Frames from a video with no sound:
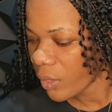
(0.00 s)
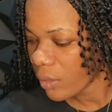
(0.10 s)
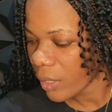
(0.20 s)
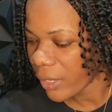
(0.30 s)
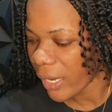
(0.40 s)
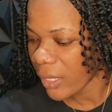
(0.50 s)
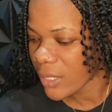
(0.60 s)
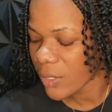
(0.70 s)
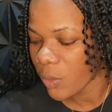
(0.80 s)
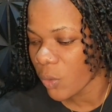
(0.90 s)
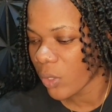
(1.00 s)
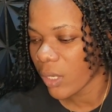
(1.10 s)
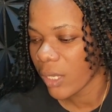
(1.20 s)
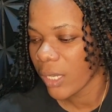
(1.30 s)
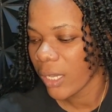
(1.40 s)
Alright,
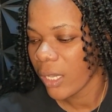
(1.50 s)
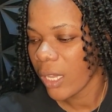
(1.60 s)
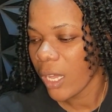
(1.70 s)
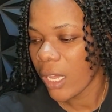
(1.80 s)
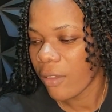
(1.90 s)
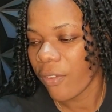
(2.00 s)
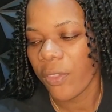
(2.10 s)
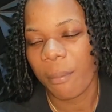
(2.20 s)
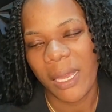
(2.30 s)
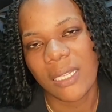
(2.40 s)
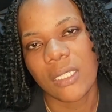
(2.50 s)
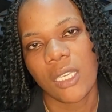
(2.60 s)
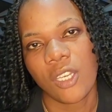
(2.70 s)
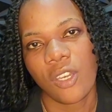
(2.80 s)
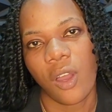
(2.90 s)
so for the
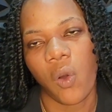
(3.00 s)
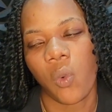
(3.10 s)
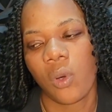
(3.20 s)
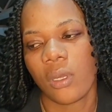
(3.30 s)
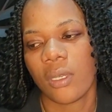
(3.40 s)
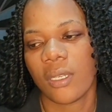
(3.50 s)
melting now,